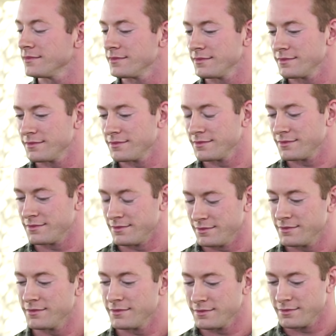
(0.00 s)

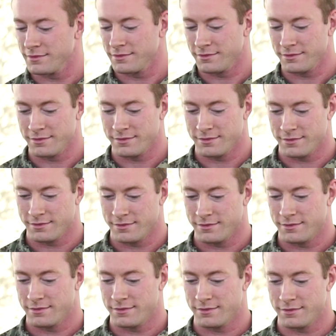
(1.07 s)

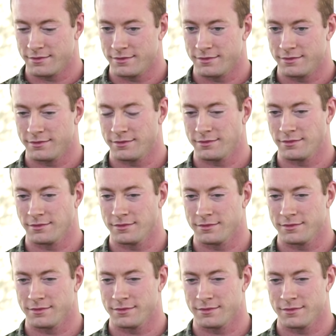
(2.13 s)

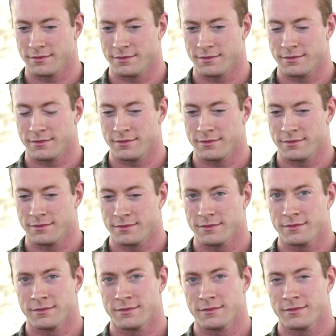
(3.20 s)

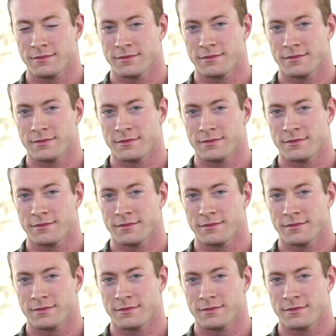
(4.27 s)
This person isn't speaking.